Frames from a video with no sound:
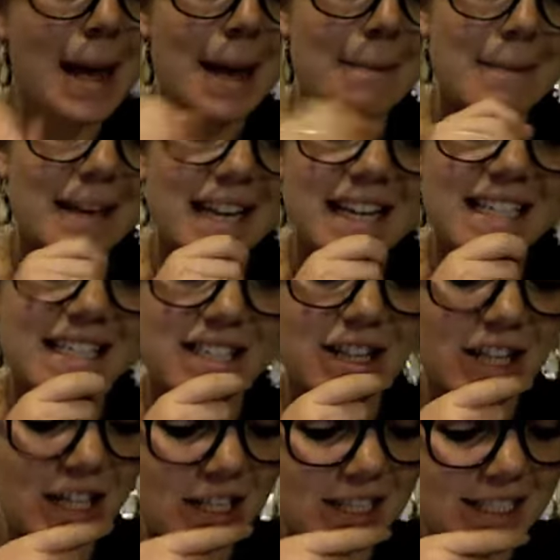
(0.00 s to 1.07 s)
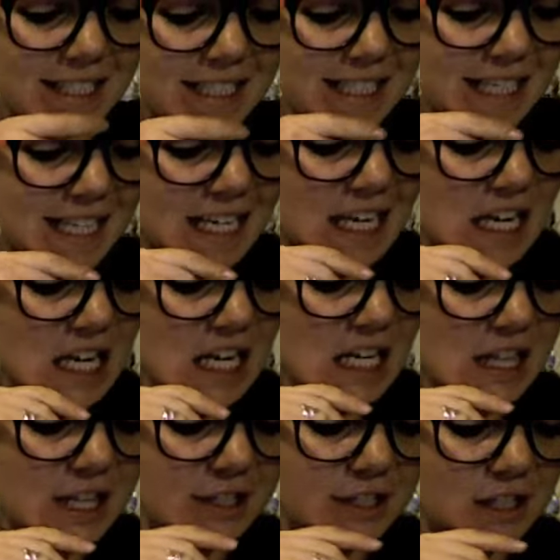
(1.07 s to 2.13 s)
because, see,
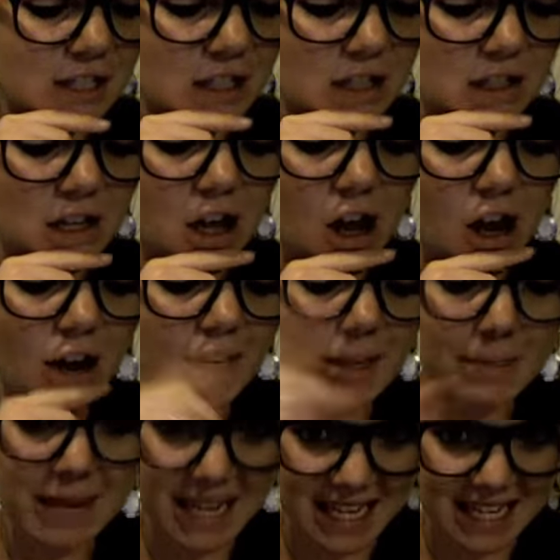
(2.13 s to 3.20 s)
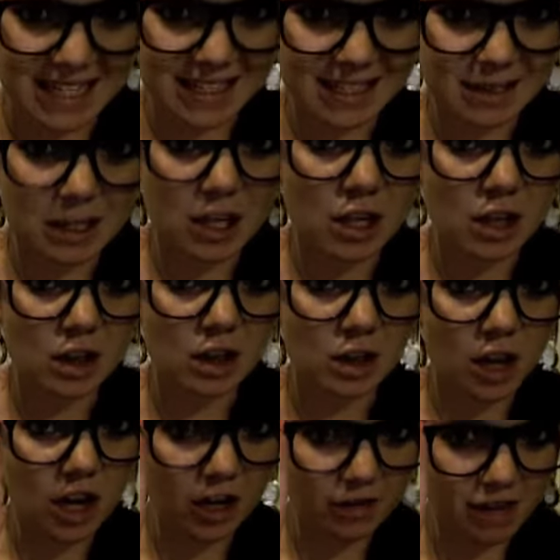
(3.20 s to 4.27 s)
there's Archimedes,
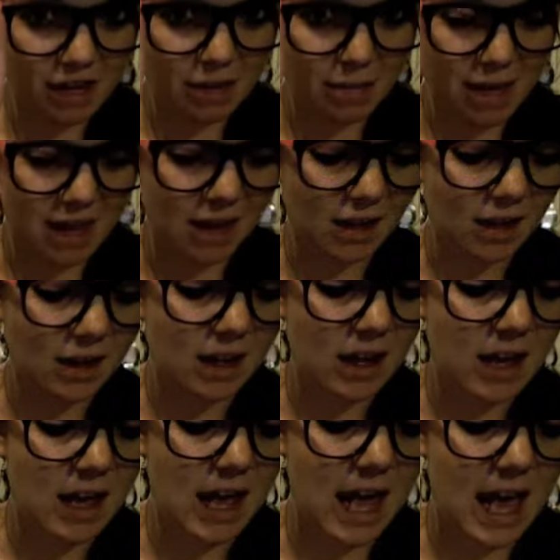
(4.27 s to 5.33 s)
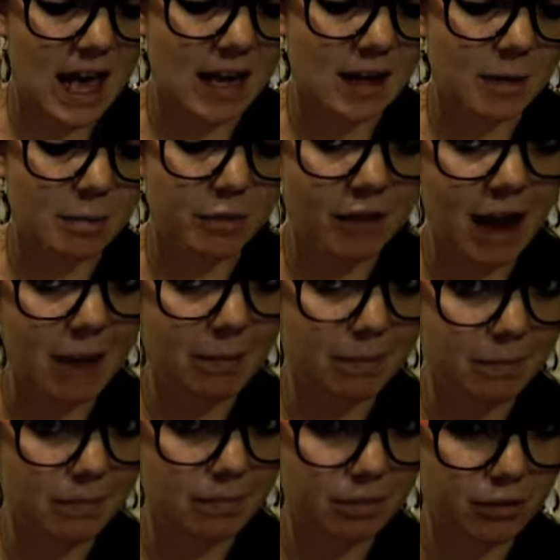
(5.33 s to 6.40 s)
logarithmic, and
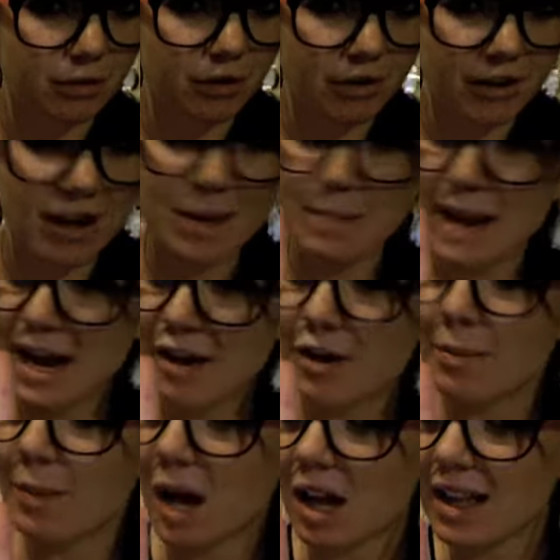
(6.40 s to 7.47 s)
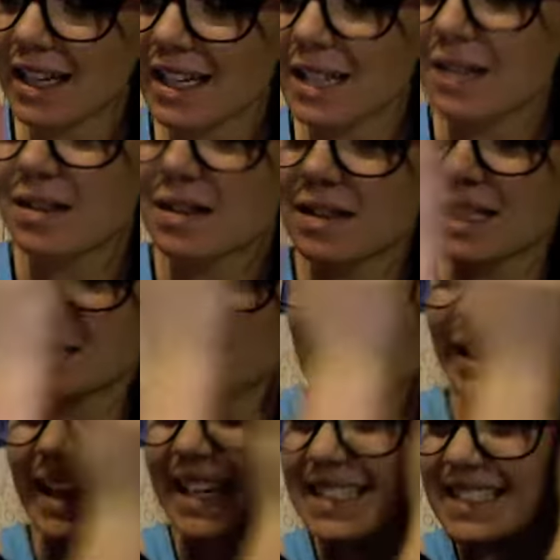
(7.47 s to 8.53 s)
parabolic. That's
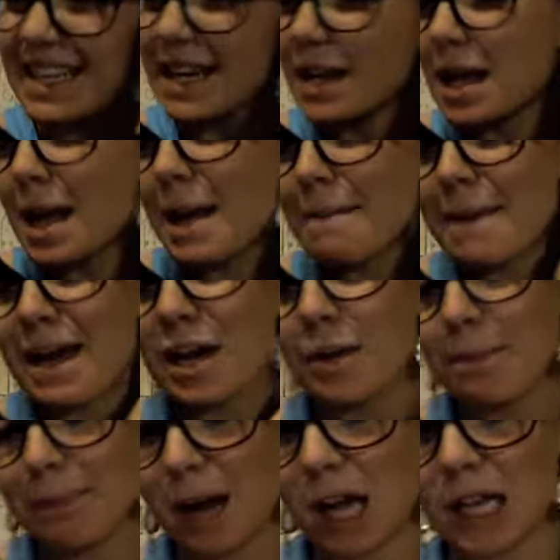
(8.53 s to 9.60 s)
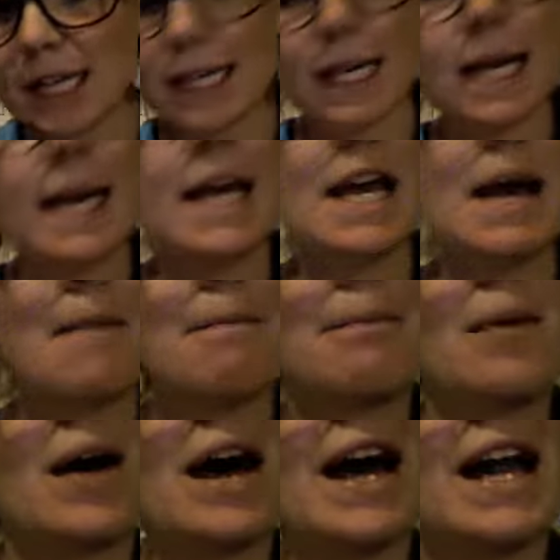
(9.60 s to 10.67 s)
probably how you say it. Parabolic.
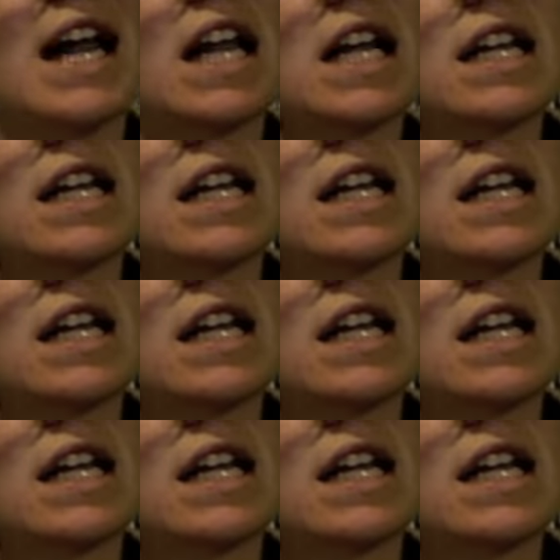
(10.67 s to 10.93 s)
But